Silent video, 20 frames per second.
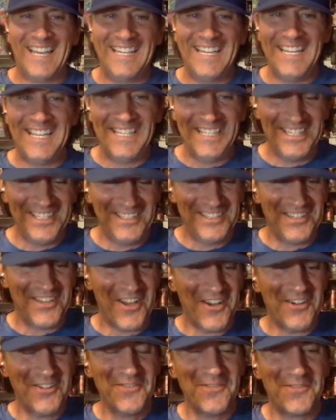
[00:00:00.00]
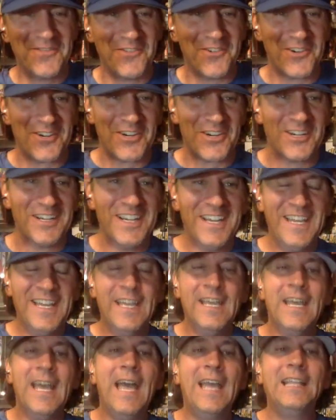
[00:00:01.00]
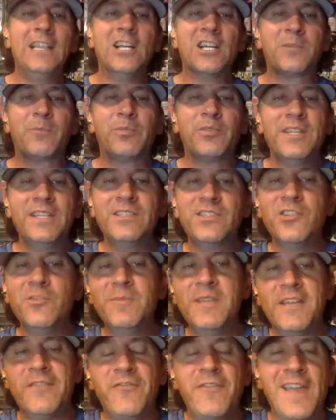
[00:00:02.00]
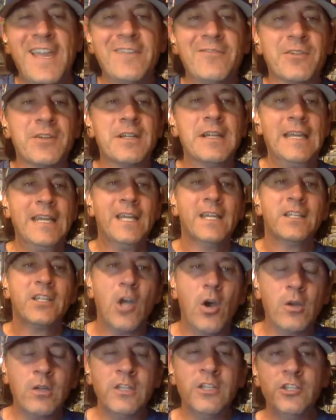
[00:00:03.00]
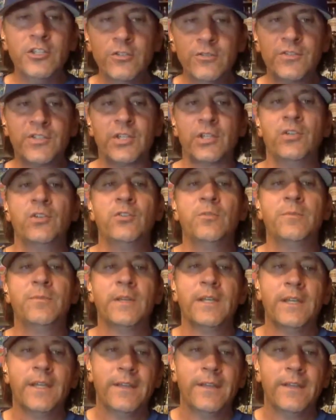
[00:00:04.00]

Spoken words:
he's known for. Hey, look, please do me a favor. Go to YouTube.